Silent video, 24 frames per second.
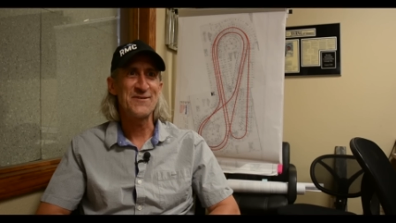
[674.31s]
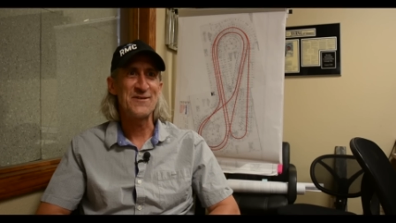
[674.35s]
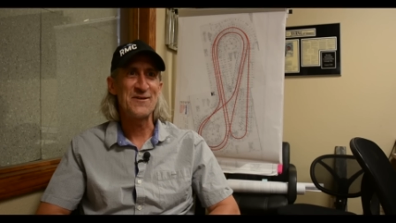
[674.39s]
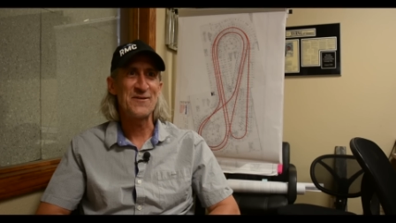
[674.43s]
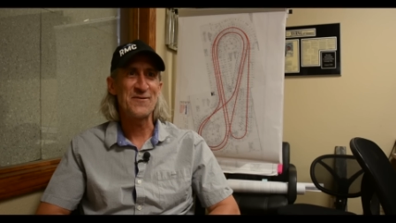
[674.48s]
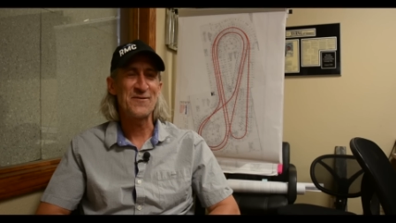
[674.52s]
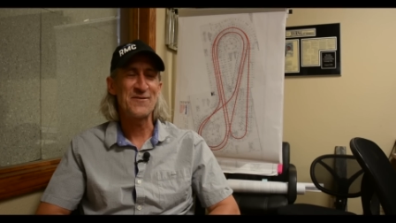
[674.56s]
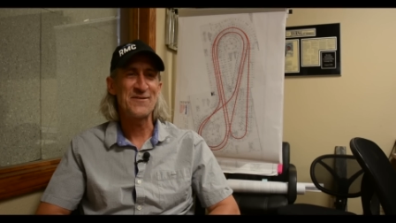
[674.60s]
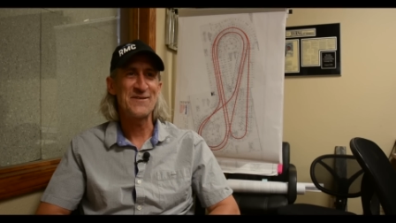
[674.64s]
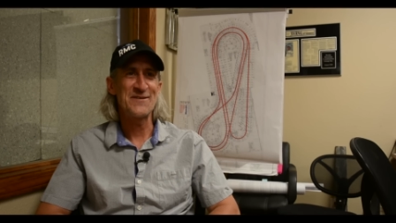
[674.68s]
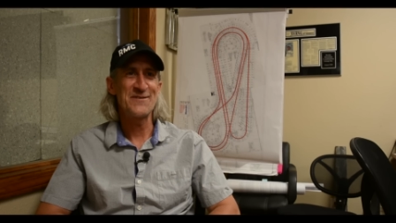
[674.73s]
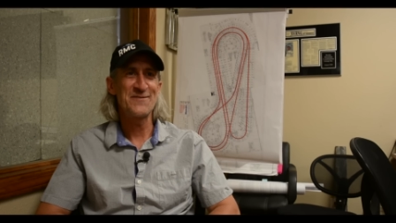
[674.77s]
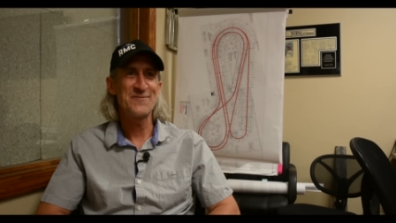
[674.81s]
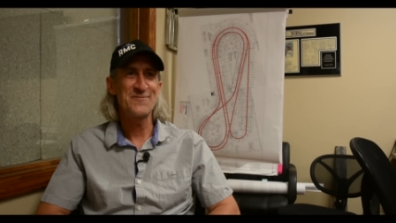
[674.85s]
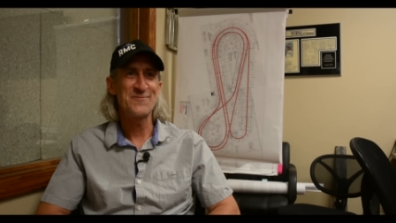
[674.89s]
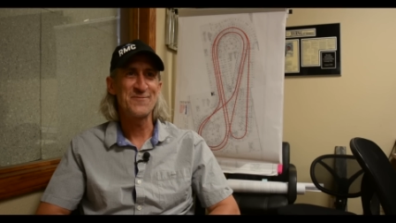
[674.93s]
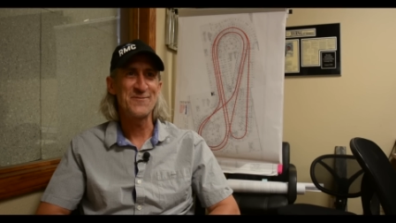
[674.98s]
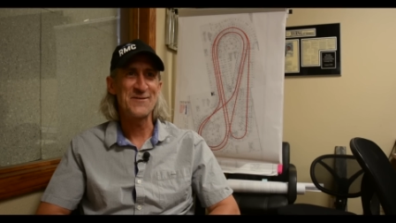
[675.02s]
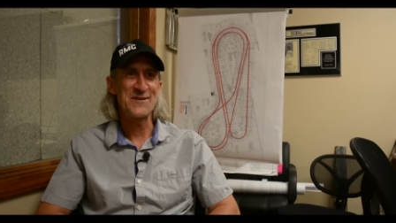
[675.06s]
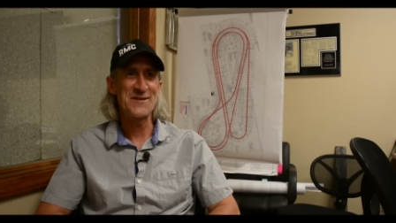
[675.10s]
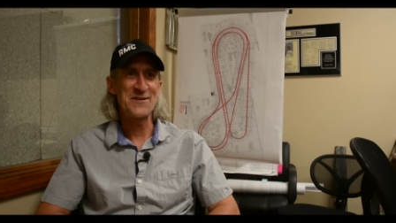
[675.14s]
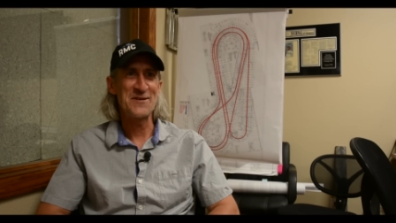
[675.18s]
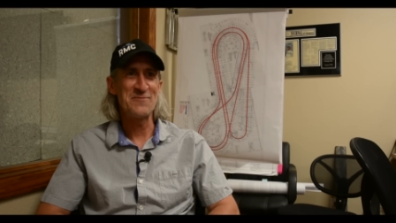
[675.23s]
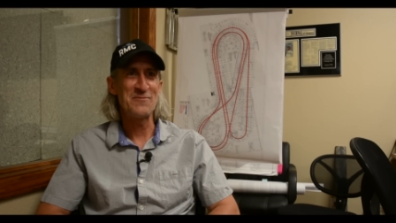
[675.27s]
you know, that
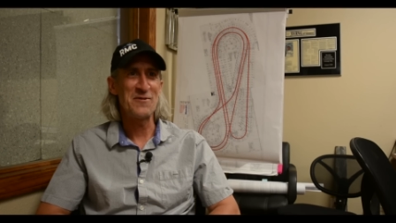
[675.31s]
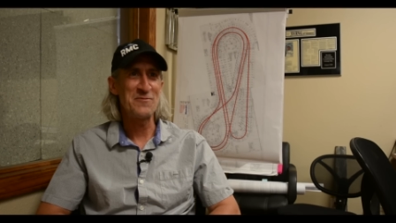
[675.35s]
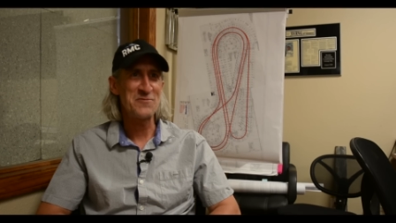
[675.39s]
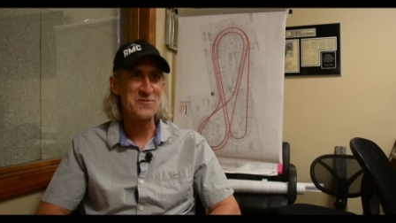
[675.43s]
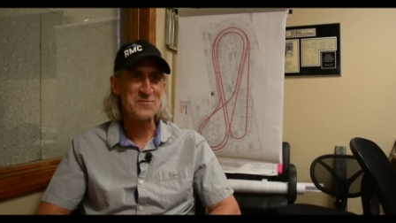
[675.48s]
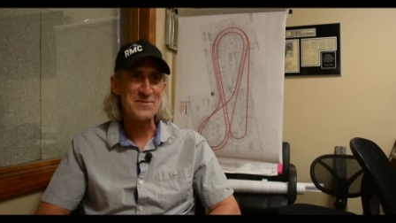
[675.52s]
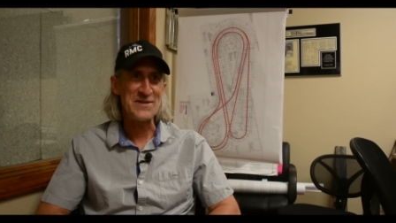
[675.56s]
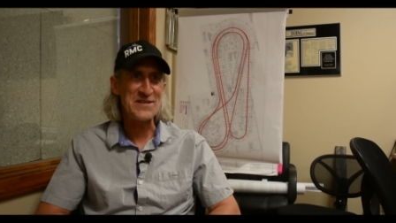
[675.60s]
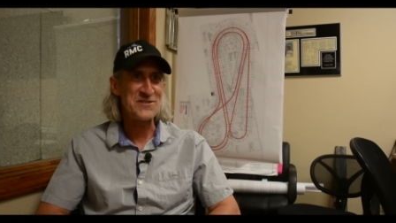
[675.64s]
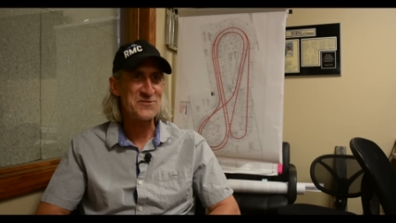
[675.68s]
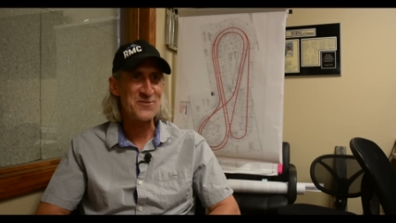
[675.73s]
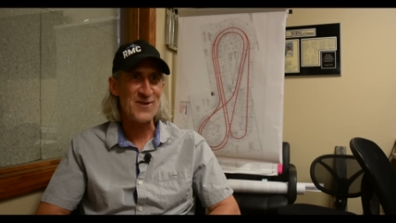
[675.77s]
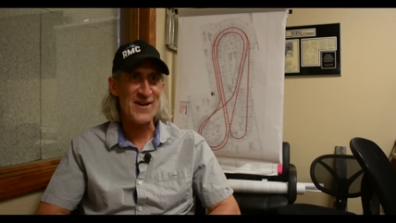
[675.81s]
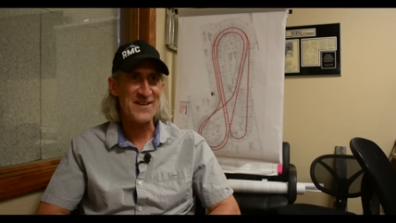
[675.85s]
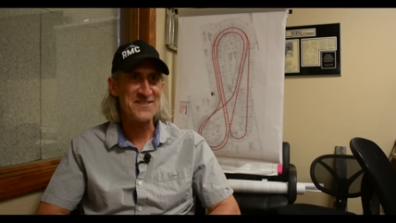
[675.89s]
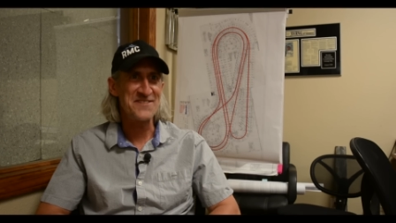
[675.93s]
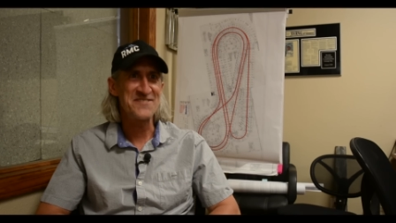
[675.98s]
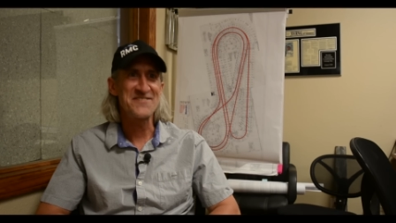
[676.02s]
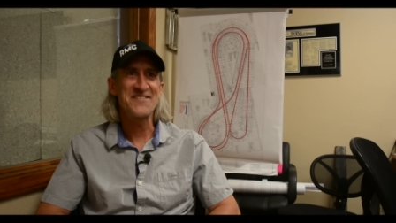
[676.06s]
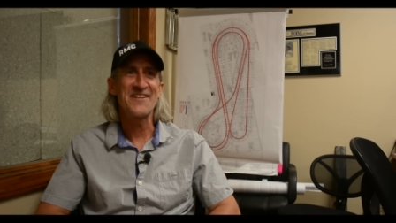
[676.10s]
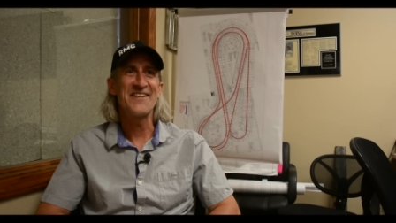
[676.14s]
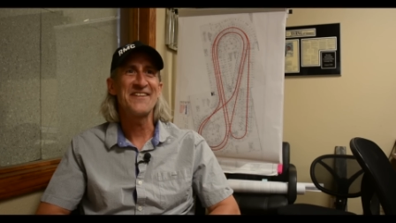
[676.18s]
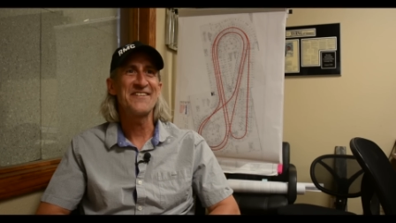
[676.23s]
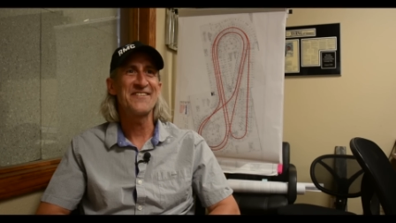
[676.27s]
would come up to be a track
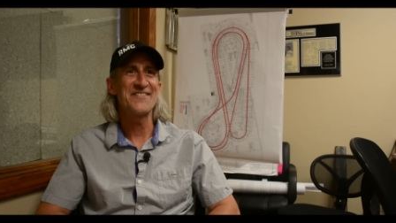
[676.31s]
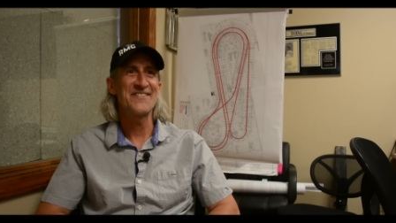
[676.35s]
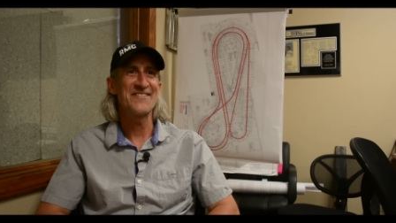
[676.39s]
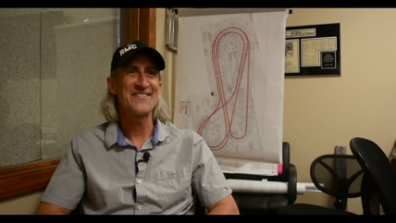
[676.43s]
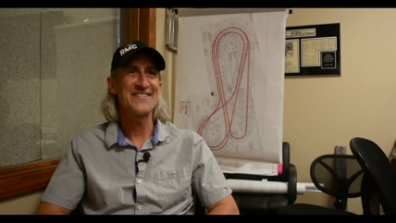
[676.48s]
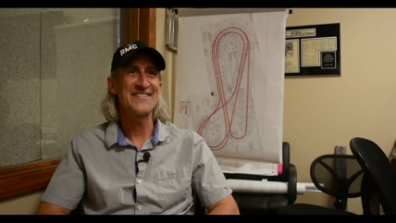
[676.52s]
designer